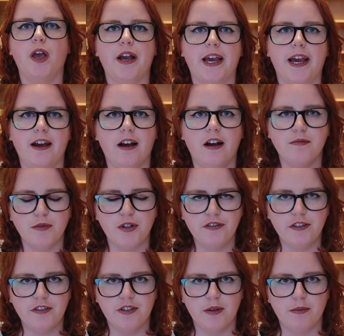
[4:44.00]
Okay, I've moved
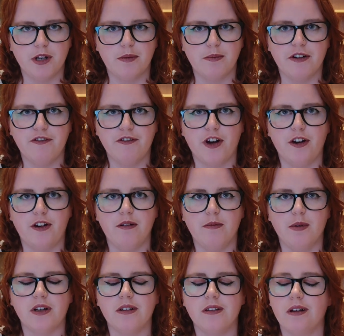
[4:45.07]
to filming on my phone
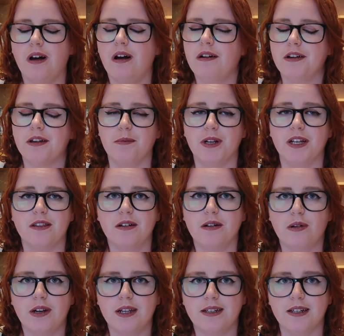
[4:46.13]
because arguably the
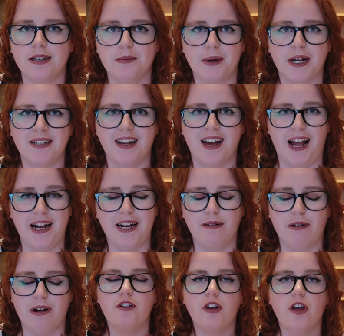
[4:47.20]
quality is better
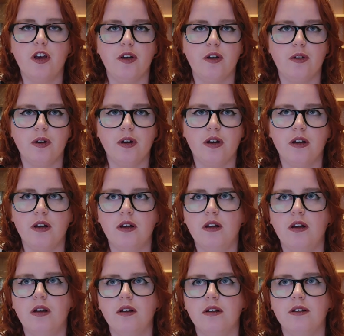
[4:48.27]
anyway. 2,
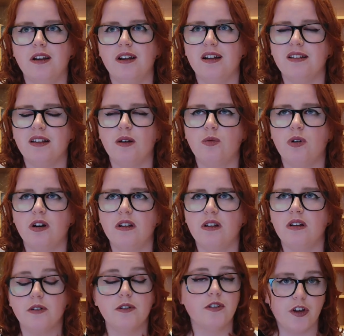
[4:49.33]
did I say 1?
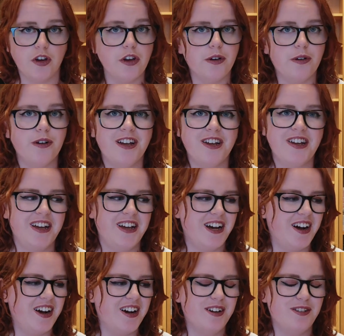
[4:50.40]
2,
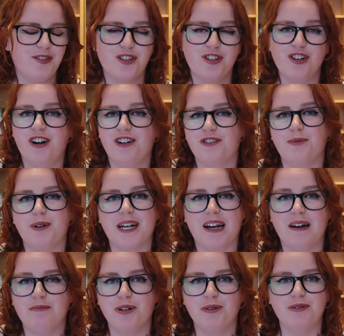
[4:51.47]
the charge on my
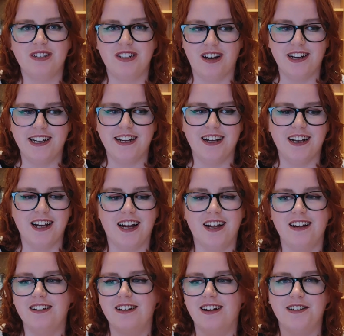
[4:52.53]
camera was dying
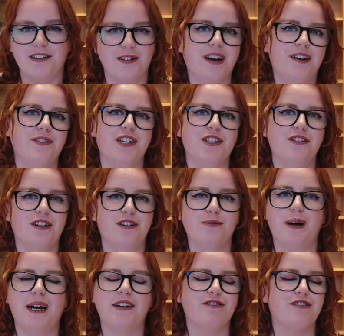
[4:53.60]
and I don't have any charged
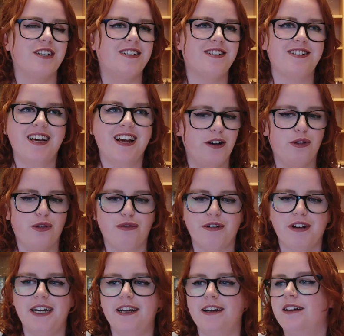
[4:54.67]
batteries. And
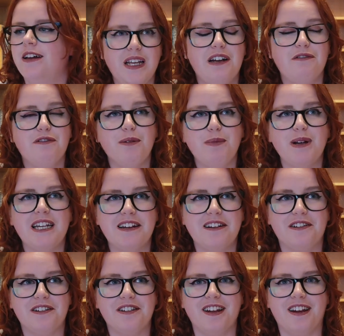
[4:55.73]
3, and I've completely
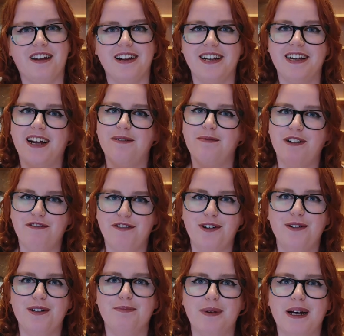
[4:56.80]
lost the light and my phone
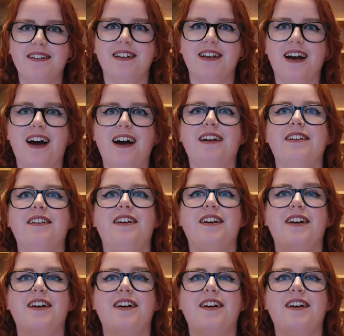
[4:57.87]
is better at